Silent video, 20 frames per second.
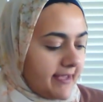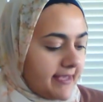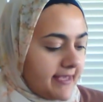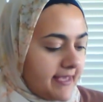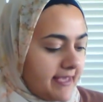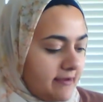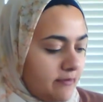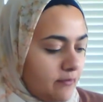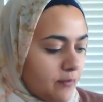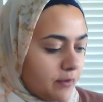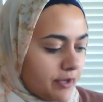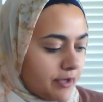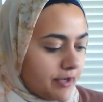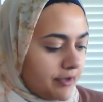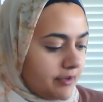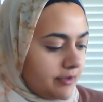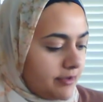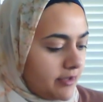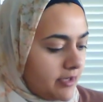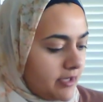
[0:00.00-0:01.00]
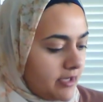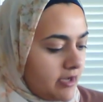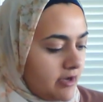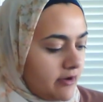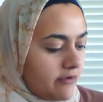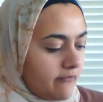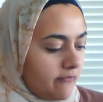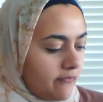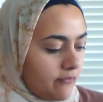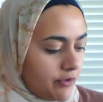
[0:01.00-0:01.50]
keyword
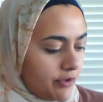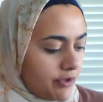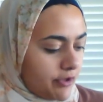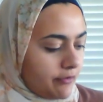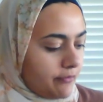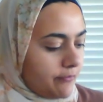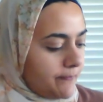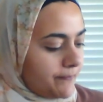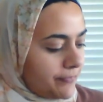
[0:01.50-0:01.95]
for you.